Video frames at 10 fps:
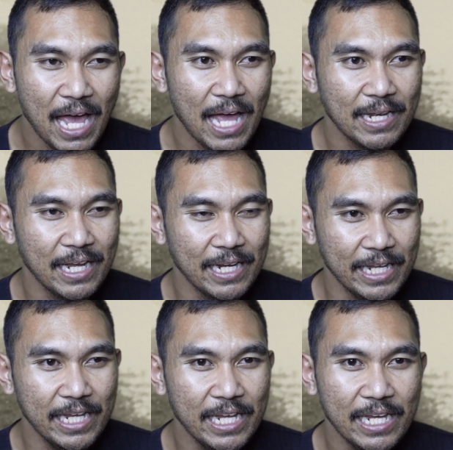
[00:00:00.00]
and then
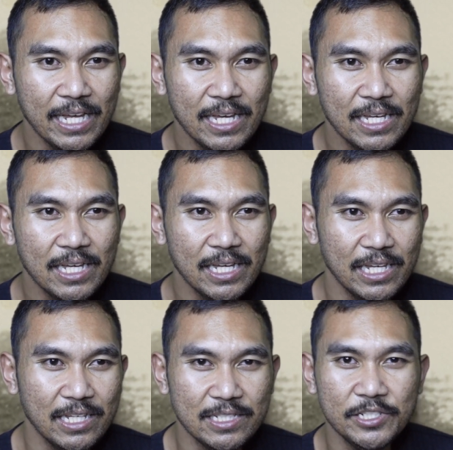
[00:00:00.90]
e
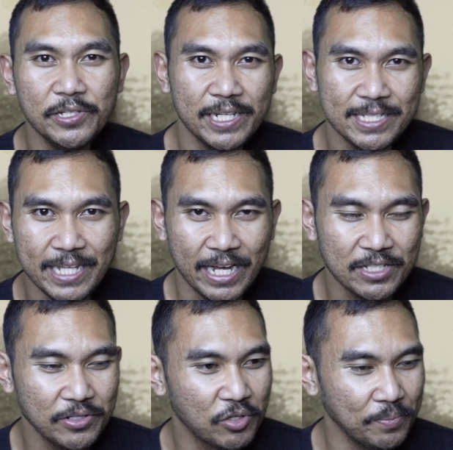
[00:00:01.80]
is unisex,
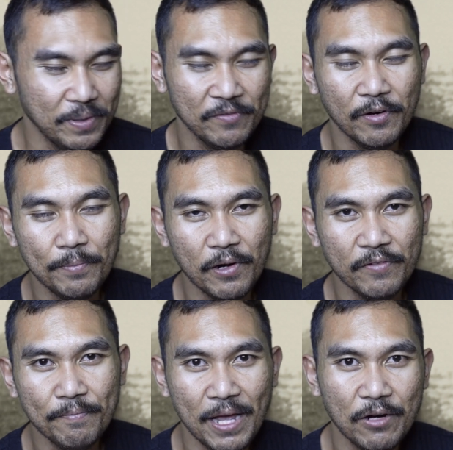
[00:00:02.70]
so it could be for
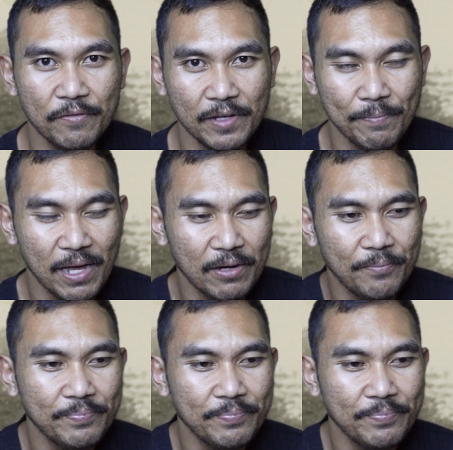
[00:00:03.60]
both male or female.